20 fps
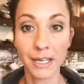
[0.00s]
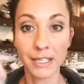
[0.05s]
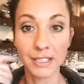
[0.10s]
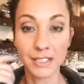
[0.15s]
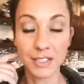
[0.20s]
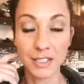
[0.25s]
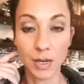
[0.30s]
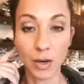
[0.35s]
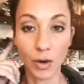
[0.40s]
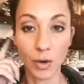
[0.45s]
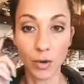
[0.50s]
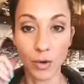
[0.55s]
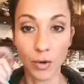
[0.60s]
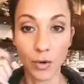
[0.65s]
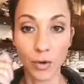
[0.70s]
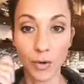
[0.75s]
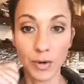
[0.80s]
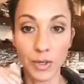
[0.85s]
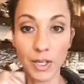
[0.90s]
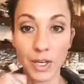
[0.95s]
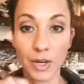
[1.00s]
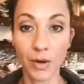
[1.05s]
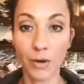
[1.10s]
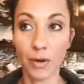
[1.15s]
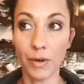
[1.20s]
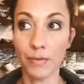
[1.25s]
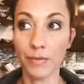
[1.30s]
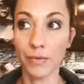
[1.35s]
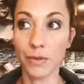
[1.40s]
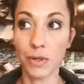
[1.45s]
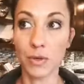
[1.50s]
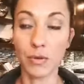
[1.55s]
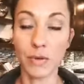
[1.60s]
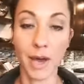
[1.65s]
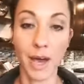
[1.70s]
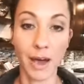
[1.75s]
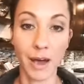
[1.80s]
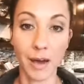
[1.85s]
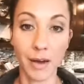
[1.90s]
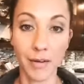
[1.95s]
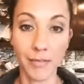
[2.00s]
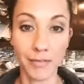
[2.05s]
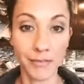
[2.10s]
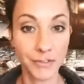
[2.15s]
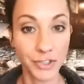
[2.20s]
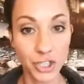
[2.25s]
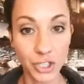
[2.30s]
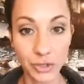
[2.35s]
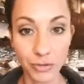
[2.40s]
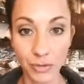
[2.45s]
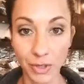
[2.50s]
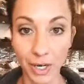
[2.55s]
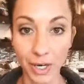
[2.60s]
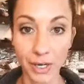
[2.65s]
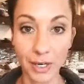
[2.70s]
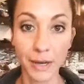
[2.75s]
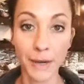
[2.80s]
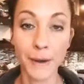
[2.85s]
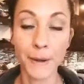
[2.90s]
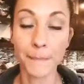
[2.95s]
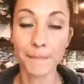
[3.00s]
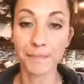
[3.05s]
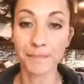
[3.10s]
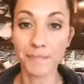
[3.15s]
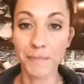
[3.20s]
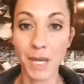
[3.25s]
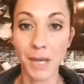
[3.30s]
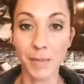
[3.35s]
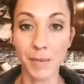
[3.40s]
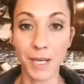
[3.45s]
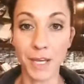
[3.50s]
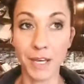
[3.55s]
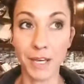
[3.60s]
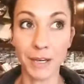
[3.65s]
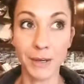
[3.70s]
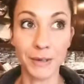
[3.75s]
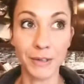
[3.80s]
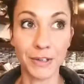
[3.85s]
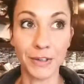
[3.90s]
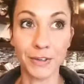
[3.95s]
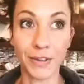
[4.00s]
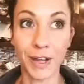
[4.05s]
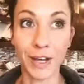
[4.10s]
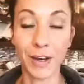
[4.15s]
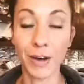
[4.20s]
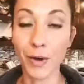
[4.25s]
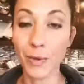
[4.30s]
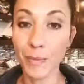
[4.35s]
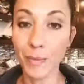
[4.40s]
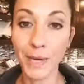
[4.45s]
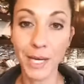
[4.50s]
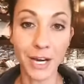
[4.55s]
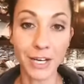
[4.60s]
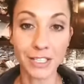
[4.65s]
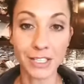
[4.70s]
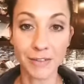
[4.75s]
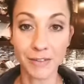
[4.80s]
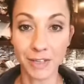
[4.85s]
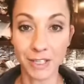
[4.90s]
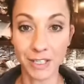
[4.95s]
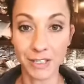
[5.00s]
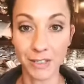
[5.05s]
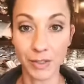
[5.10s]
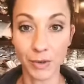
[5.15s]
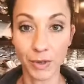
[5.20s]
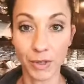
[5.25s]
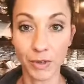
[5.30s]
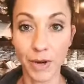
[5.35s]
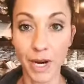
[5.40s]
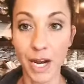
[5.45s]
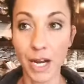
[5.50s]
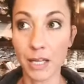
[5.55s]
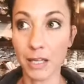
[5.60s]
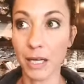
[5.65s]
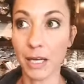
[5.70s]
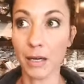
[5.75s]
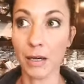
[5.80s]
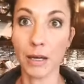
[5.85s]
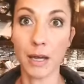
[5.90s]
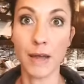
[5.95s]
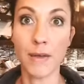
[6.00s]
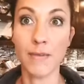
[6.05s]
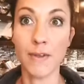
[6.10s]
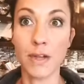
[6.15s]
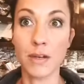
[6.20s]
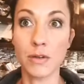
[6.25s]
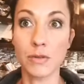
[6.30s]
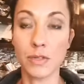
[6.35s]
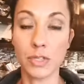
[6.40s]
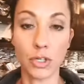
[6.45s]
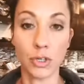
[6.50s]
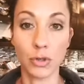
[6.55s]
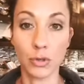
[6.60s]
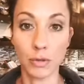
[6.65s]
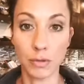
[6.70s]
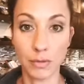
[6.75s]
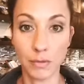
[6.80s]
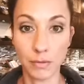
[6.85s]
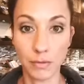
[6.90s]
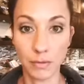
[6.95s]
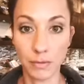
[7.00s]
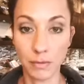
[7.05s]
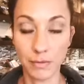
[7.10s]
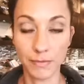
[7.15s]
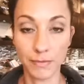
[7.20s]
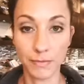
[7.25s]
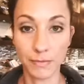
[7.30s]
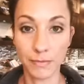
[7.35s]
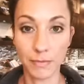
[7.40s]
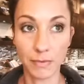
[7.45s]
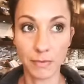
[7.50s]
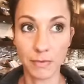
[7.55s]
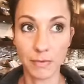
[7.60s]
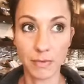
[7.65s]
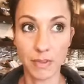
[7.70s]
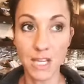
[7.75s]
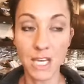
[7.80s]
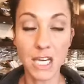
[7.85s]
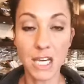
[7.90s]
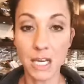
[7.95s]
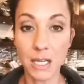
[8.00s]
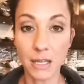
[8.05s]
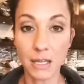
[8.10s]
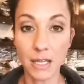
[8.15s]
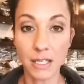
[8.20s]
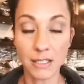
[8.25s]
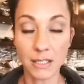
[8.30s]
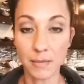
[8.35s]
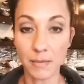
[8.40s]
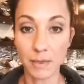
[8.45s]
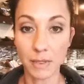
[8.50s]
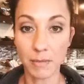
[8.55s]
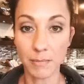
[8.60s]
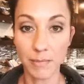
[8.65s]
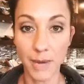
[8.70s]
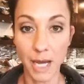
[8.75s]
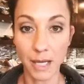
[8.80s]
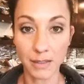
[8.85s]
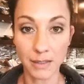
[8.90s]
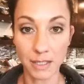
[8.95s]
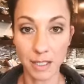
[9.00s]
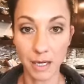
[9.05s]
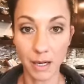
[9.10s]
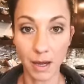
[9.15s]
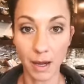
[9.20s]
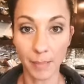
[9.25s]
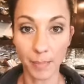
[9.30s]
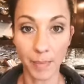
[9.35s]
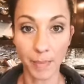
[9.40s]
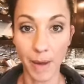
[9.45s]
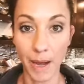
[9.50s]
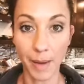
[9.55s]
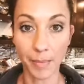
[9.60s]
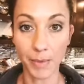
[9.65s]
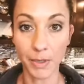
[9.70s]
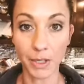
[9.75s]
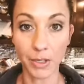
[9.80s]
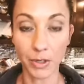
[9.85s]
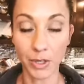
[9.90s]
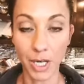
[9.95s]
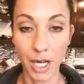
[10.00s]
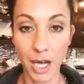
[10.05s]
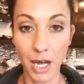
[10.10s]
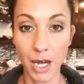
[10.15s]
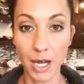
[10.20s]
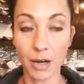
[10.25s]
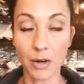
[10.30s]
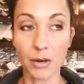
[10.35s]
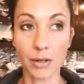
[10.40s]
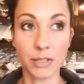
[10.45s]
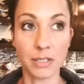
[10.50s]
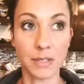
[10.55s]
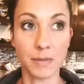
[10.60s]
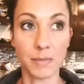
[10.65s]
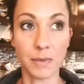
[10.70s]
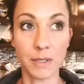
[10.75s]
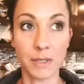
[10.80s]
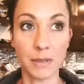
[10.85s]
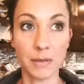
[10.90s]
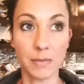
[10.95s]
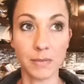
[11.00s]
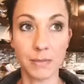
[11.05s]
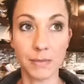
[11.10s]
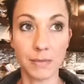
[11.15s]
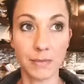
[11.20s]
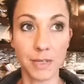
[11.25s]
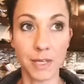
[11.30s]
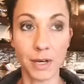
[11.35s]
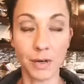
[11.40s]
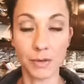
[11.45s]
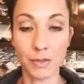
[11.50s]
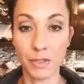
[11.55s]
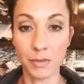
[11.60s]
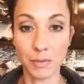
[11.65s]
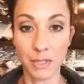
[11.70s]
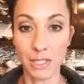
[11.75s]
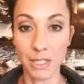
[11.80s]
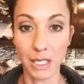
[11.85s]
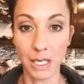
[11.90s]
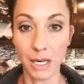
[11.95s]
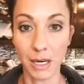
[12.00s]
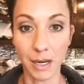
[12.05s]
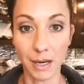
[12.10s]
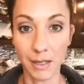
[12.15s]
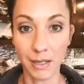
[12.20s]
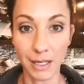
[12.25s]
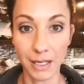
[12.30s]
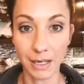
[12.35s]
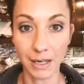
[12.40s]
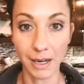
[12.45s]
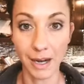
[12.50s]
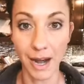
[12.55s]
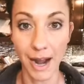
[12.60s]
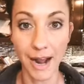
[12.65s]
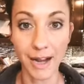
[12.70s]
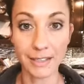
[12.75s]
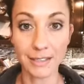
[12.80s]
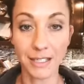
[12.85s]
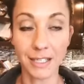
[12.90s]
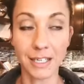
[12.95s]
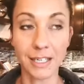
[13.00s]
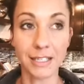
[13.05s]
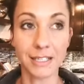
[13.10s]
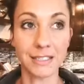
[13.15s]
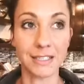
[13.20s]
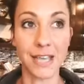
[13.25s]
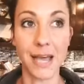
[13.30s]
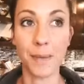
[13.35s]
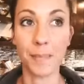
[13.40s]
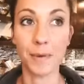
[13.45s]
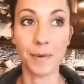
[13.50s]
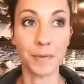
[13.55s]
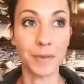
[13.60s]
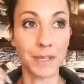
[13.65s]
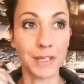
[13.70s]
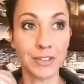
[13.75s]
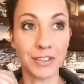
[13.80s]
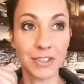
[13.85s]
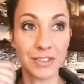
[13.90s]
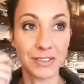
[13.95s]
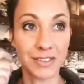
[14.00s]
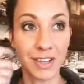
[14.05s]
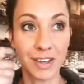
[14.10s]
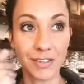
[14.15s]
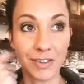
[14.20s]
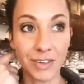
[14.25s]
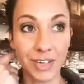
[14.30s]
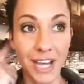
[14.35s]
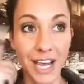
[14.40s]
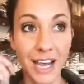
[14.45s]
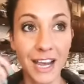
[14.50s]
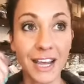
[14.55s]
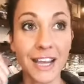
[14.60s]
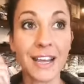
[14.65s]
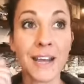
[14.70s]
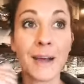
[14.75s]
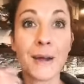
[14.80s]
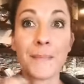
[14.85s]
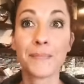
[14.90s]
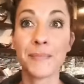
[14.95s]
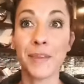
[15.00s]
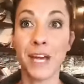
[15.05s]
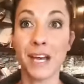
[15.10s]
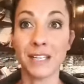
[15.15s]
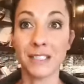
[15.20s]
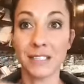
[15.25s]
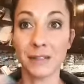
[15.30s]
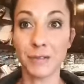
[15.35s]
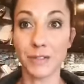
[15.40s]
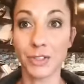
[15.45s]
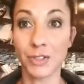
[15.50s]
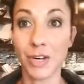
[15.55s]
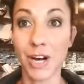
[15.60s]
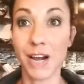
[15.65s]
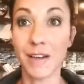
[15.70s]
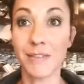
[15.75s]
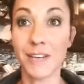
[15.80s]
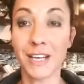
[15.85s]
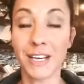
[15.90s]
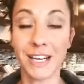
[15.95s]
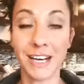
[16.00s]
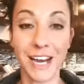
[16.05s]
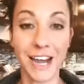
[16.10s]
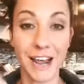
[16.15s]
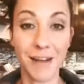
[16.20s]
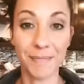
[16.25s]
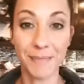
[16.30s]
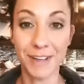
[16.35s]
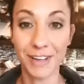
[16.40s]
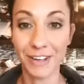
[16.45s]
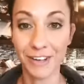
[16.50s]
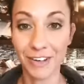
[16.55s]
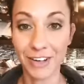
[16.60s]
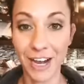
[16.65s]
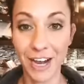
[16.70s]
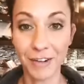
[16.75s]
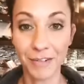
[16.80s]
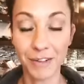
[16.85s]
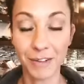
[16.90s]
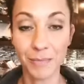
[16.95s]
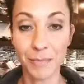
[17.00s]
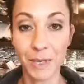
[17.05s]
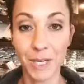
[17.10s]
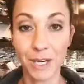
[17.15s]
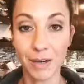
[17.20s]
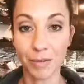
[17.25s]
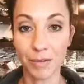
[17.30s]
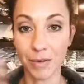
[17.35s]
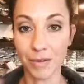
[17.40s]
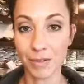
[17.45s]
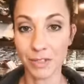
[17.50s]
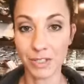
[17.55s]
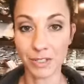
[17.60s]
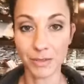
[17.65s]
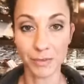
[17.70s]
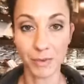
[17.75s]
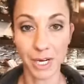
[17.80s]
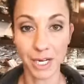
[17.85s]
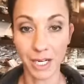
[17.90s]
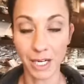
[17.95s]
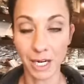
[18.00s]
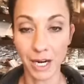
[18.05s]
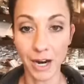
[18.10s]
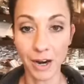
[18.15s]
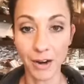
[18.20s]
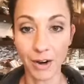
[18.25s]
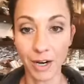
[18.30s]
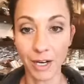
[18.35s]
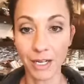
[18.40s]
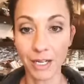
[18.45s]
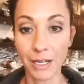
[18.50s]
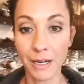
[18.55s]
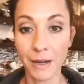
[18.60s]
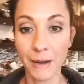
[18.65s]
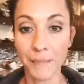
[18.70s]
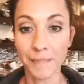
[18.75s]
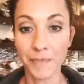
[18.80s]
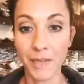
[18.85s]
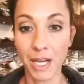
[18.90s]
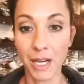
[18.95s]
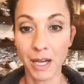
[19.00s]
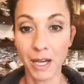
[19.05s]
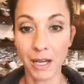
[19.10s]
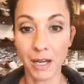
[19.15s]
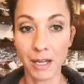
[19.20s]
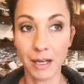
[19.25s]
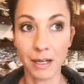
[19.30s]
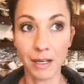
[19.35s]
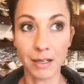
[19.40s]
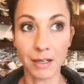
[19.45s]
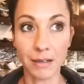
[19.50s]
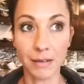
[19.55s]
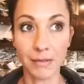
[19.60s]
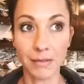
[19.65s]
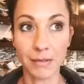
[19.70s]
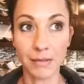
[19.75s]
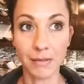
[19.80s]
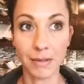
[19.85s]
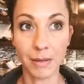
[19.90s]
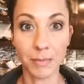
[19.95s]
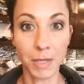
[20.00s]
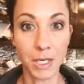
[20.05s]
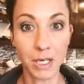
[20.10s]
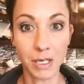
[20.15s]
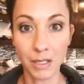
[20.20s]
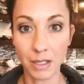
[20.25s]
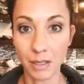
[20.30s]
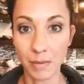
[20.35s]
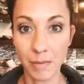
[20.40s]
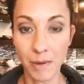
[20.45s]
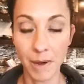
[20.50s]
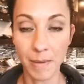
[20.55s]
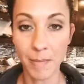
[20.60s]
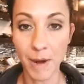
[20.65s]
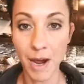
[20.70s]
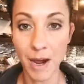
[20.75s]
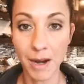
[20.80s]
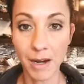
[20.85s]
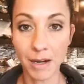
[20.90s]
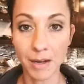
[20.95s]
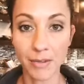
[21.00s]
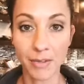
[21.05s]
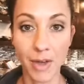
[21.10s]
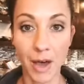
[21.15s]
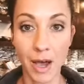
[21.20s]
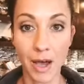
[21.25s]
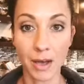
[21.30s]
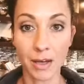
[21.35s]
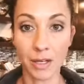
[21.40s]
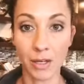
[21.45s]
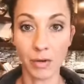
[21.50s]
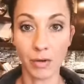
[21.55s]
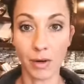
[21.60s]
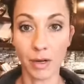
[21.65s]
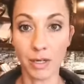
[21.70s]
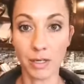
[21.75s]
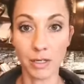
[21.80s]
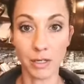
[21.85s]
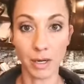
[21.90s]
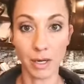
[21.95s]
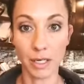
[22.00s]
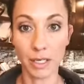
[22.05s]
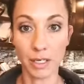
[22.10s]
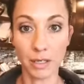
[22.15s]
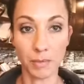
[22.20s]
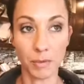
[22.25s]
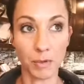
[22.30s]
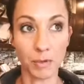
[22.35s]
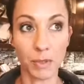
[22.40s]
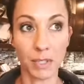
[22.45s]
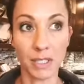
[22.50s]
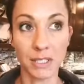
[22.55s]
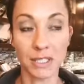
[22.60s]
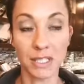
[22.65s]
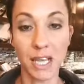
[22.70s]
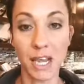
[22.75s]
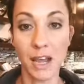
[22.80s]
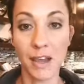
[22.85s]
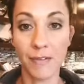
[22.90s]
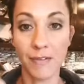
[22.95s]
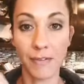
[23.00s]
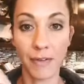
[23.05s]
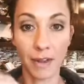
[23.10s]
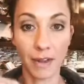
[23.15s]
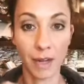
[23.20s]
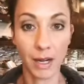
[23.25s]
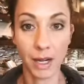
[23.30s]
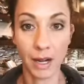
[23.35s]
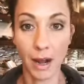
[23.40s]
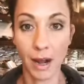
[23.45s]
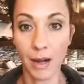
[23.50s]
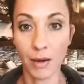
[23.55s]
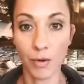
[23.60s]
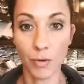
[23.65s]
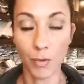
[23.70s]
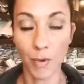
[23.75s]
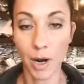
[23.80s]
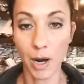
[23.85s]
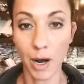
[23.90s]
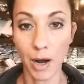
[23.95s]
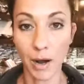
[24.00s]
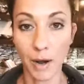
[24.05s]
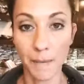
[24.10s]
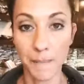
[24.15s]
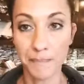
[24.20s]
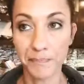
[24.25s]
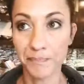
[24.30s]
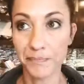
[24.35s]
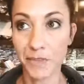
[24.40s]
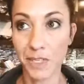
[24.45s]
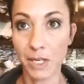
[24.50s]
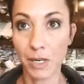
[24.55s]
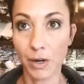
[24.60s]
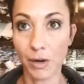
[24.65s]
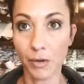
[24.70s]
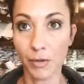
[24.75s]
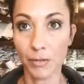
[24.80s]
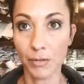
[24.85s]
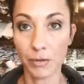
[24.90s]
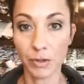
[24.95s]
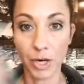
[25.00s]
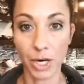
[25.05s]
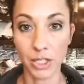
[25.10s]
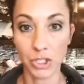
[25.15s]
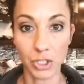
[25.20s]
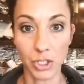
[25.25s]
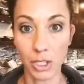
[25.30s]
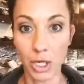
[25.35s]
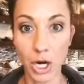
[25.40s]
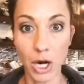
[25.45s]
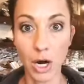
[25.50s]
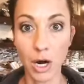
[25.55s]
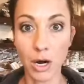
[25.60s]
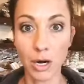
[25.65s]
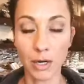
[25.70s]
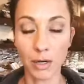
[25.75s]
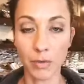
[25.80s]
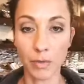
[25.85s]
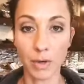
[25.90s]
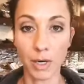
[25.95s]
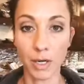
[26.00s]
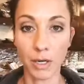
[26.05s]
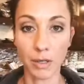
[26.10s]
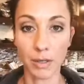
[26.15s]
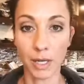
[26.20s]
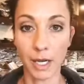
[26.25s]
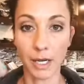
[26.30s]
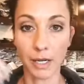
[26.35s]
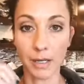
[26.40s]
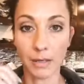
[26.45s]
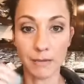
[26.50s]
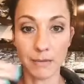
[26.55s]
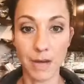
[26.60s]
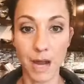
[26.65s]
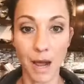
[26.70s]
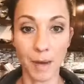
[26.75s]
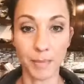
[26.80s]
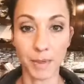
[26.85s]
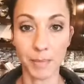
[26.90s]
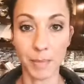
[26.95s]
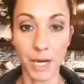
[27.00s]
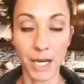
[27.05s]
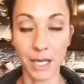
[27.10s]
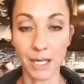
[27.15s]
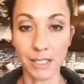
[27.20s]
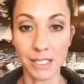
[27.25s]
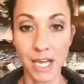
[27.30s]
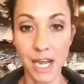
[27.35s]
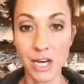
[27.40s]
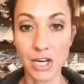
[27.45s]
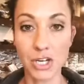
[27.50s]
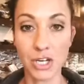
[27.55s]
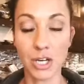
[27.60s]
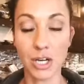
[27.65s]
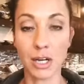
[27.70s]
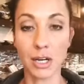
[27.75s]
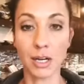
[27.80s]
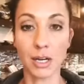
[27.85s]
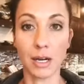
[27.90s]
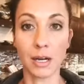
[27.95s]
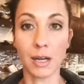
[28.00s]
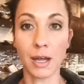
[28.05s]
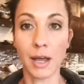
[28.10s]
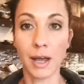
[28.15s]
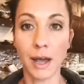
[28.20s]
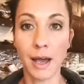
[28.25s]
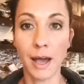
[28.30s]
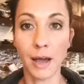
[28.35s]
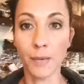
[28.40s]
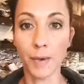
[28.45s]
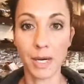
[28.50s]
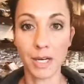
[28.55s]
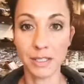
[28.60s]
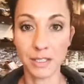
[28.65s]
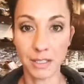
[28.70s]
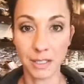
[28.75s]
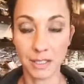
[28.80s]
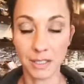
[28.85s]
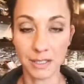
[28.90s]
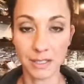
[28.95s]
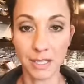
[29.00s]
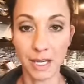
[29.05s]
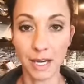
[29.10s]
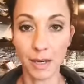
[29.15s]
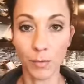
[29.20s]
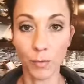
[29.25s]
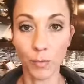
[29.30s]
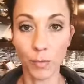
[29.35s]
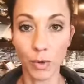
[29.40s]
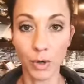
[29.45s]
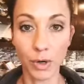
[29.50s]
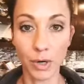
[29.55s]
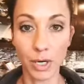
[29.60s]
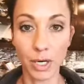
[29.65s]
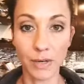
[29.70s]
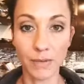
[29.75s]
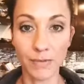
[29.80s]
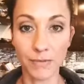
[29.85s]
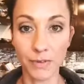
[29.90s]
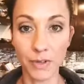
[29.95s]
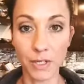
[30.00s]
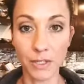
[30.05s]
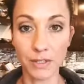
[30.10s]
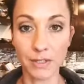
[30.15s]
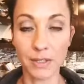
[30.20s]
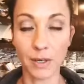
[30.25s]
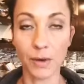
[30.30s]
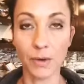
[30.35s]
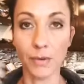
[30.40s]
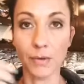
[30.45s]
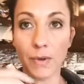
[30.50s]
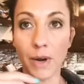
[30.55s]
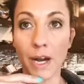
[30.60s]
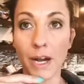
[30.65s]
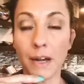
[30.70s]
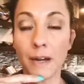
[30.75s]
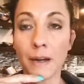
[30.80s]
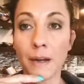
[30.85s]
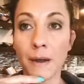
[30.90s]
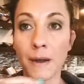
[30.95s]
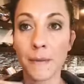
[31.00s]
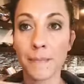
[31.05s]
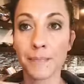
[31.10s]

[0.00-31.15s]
So, you know, if you have children, maybe you're like, "Oh my gosh, everything's going great." Like and then you start thinking that something bad's going to hap- happen to your kid or something, you know, somebody's going to get in an accident. This happened to me just the other day as I was driving and I had my little guy with me and we were just running an errand and immediately in my mind I thought, you know, I need I need to be really safe. I like I don't want to, you know, crash the car. I don't want to like not be paying attention and I went into this like worry fear zone, right?